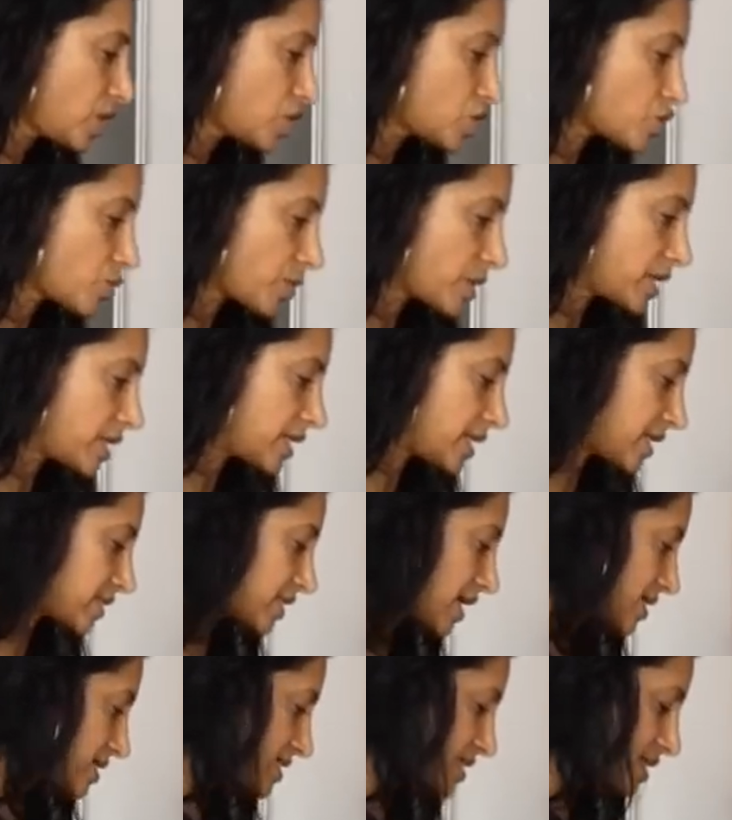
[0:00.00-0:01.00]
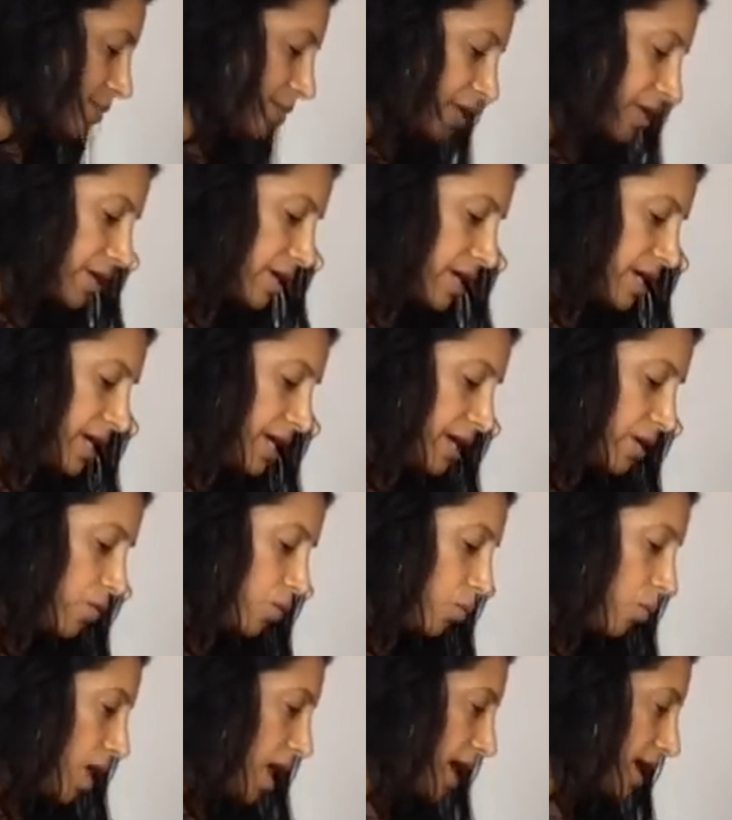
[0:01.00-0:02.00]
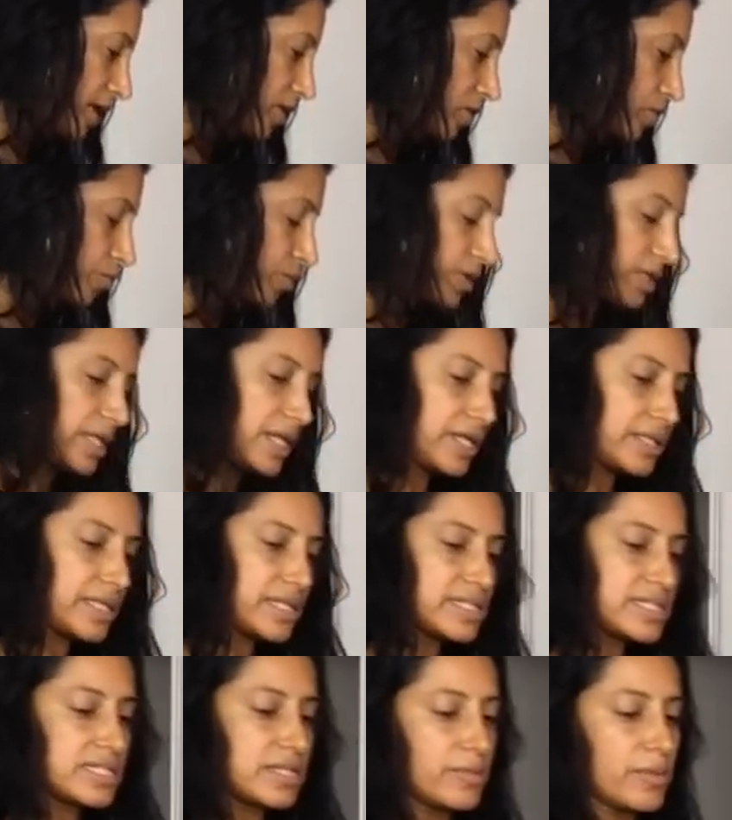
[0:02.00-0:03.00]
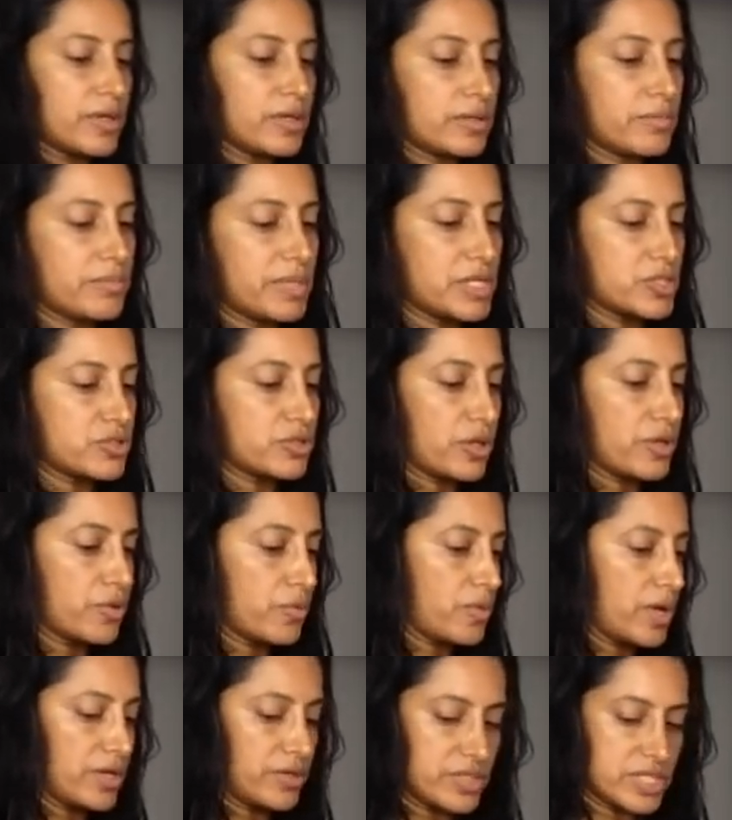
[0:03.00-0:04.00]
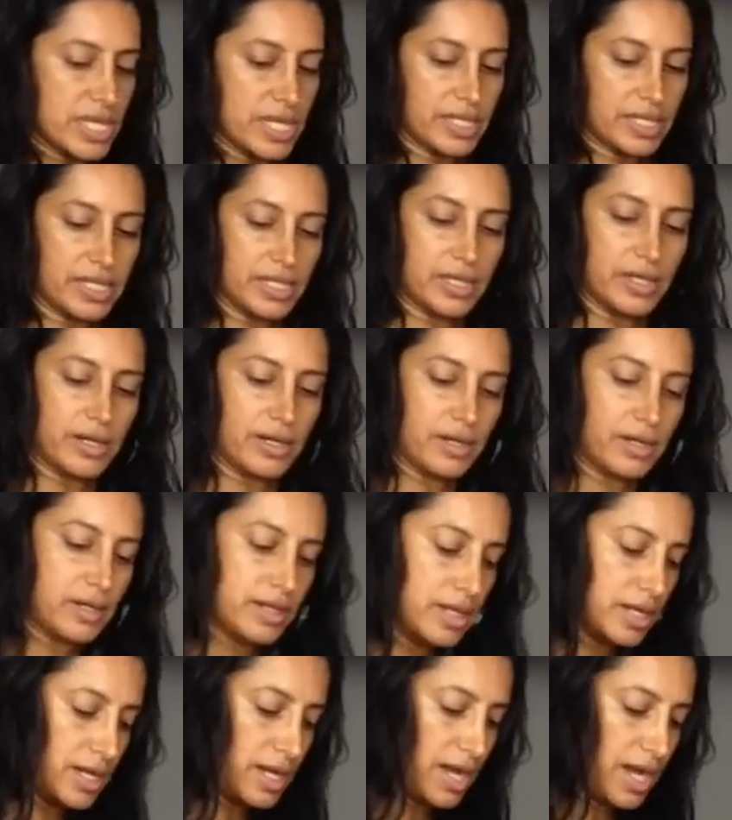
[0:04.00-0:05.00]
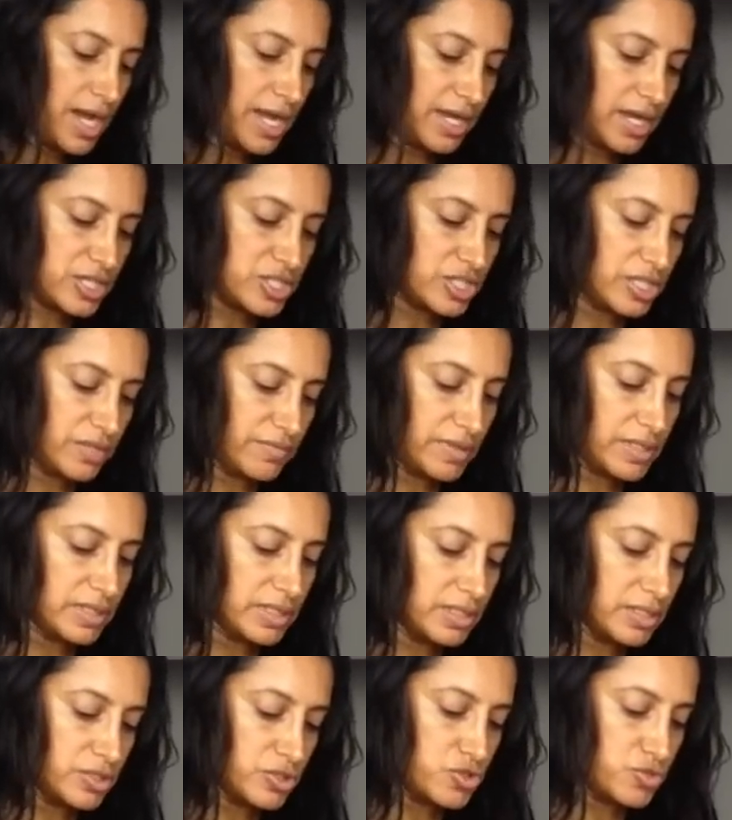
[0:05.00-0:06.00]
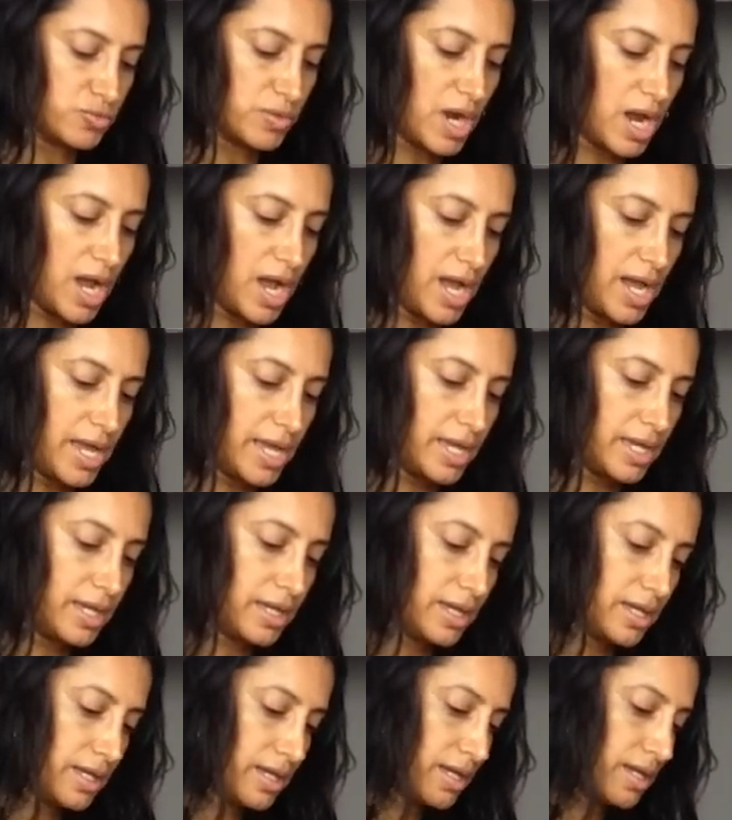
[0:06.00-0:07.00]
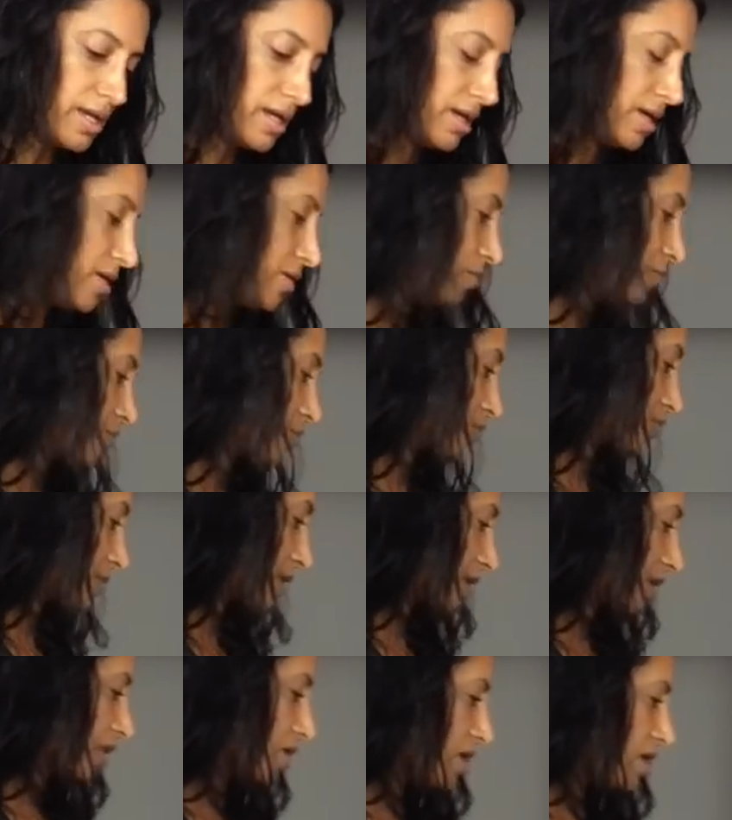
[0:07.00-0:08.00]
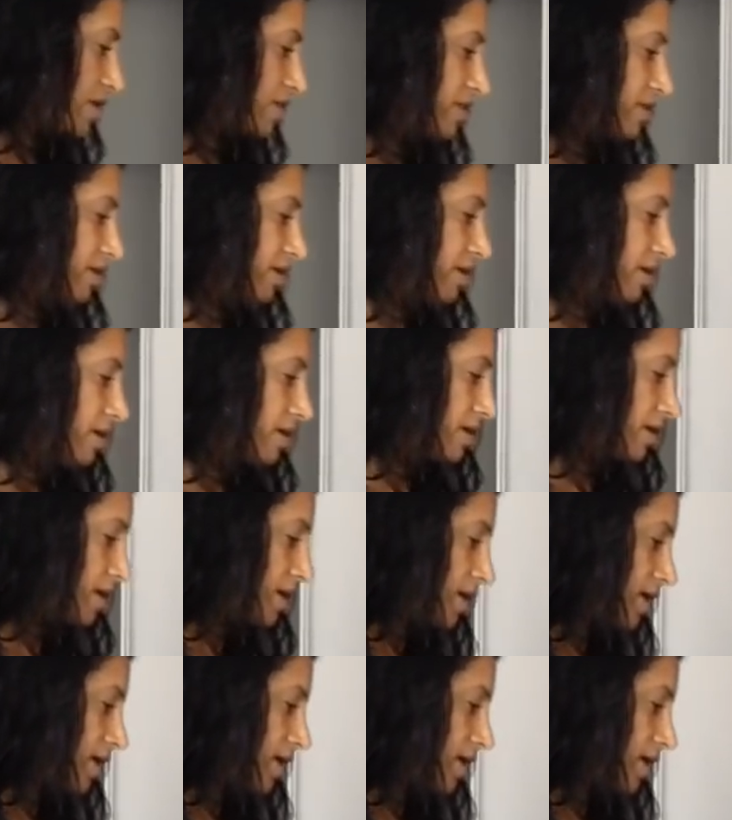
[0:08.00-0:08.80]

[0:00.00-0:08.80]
So we're gonna let that simmer. While we're letting that simmer, make sure all the water's out of here, I actually give it a little dry with my cloth here.